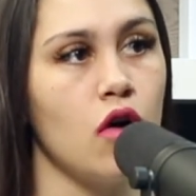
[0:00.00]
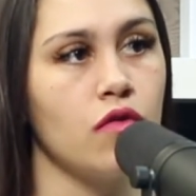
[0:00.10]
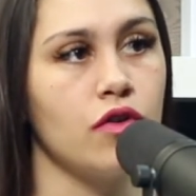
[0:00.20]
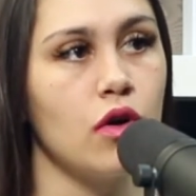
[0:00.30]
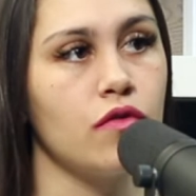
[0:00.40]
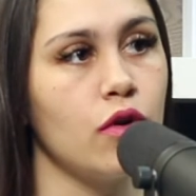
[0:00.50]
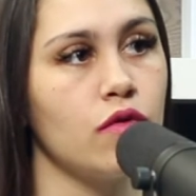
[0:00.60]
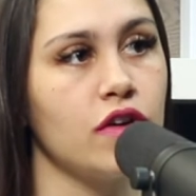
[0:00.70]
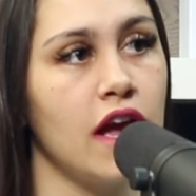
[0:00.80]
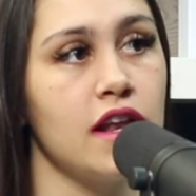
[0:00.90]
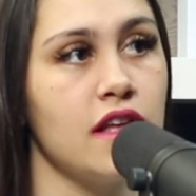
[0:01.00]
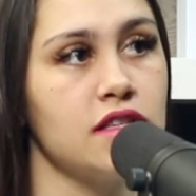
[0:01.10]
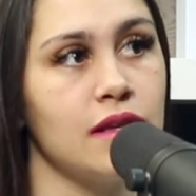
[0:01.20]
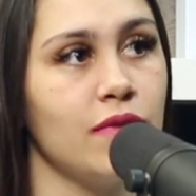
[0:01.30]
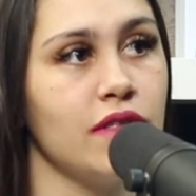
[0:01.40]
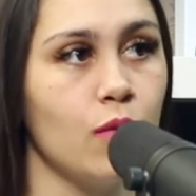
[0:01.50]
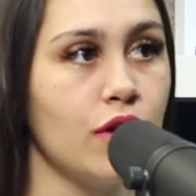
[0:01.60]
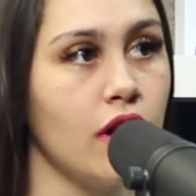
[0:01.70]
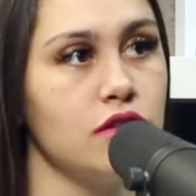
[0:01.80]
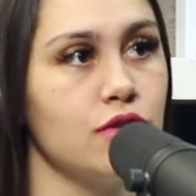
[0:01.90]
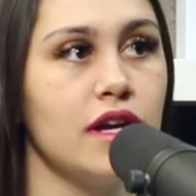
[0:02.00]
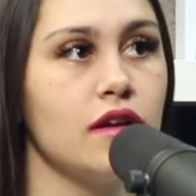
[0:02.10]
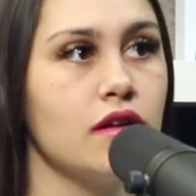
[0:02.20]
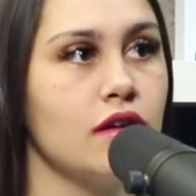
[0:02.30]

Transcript: over and over and over again. And that's something that we're not doing.